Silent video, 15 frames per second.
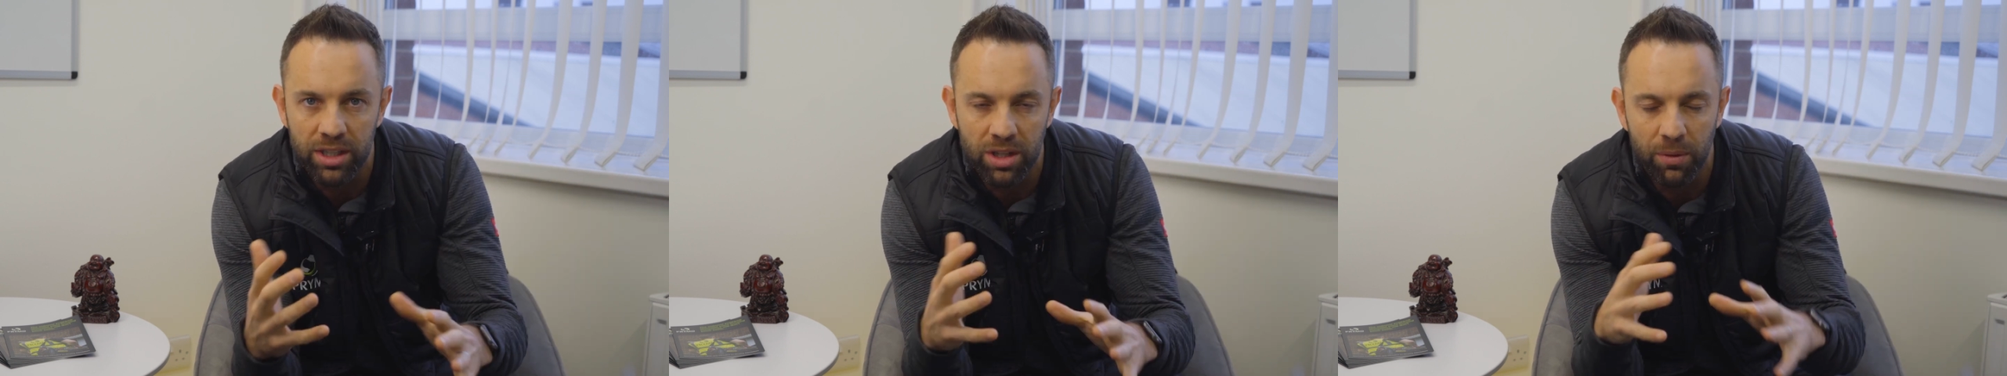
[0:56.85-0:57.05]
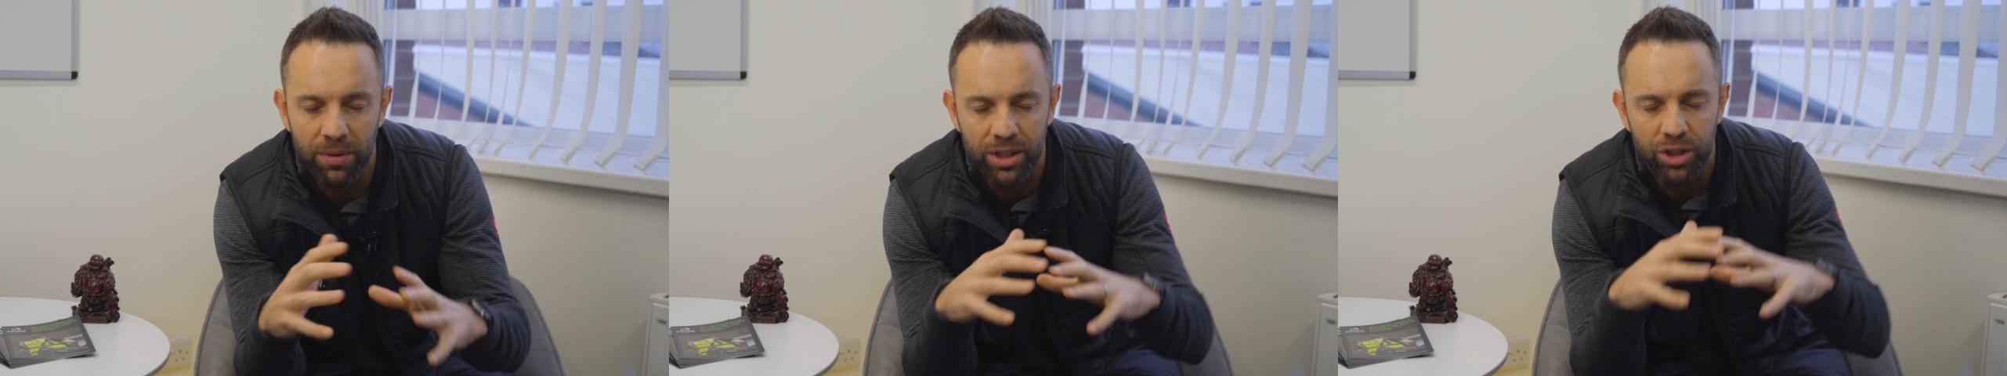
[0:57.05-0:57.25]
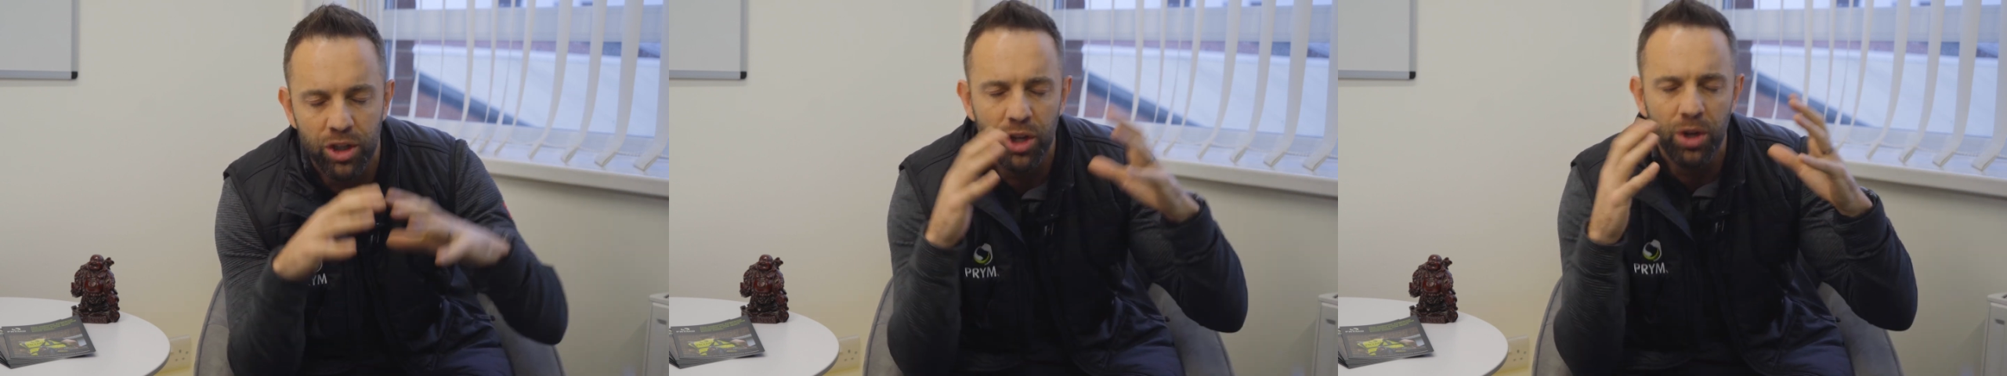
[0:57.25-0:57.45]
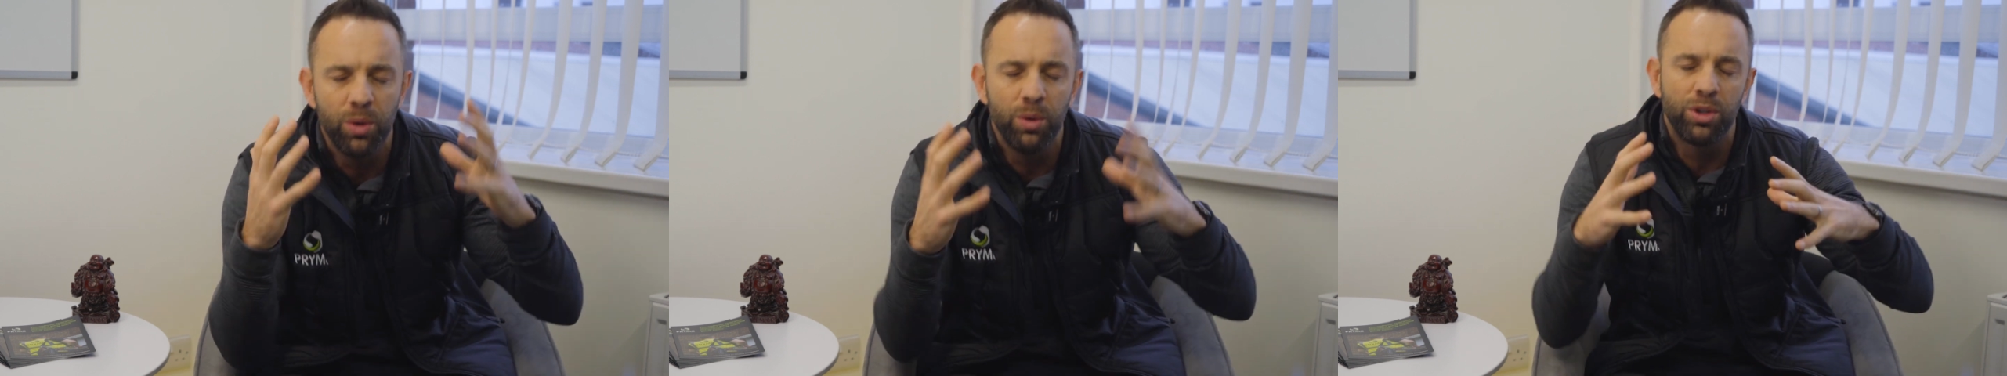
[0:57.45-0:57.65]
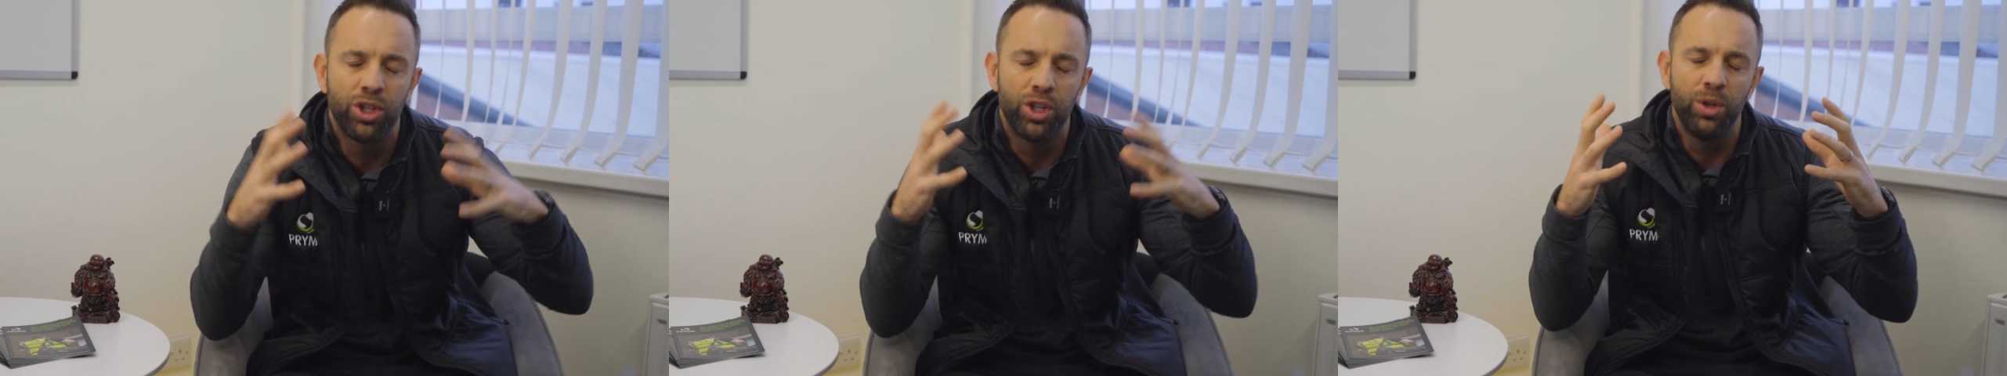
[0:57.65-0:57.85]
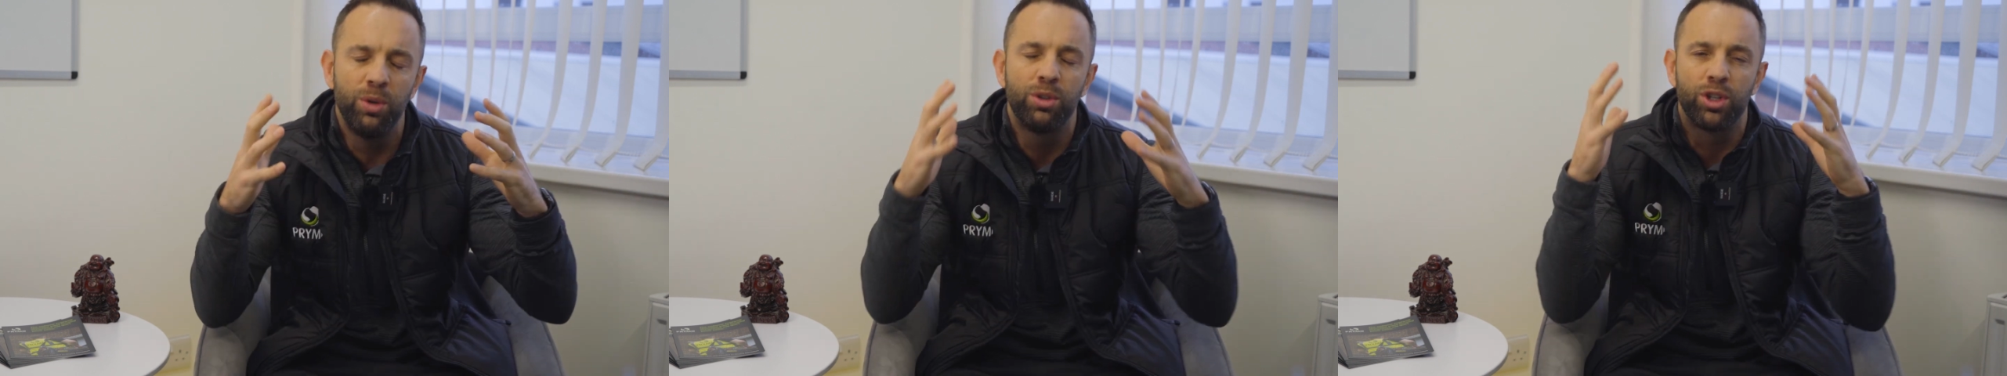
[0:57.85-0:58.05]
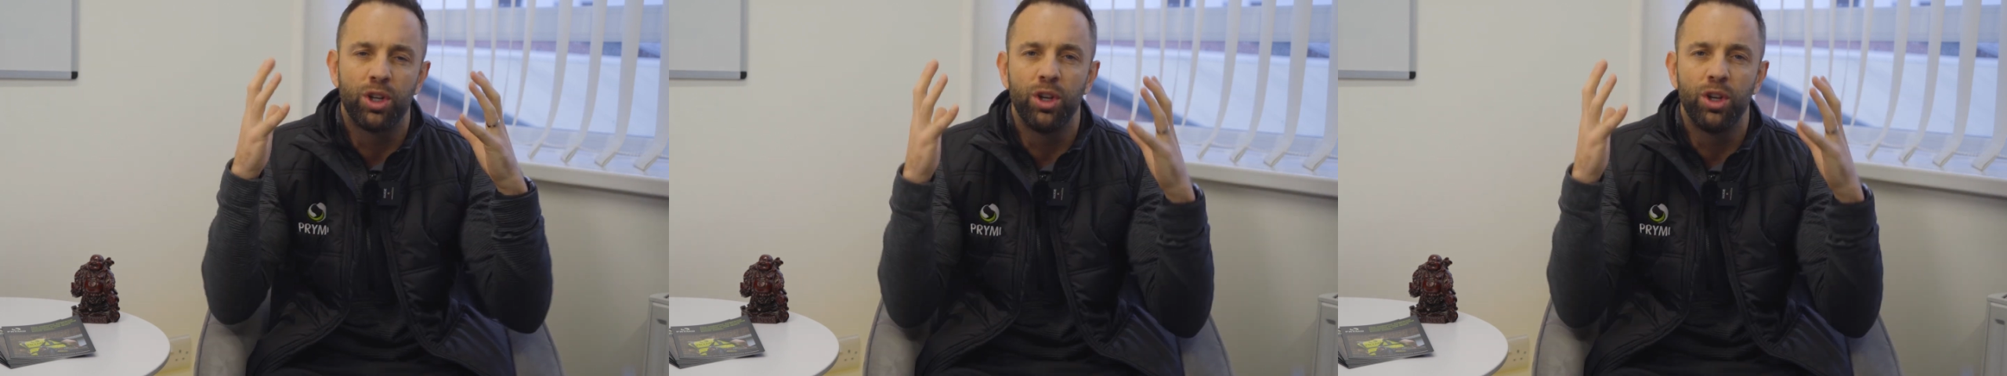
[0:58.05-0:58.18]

So this huge, huge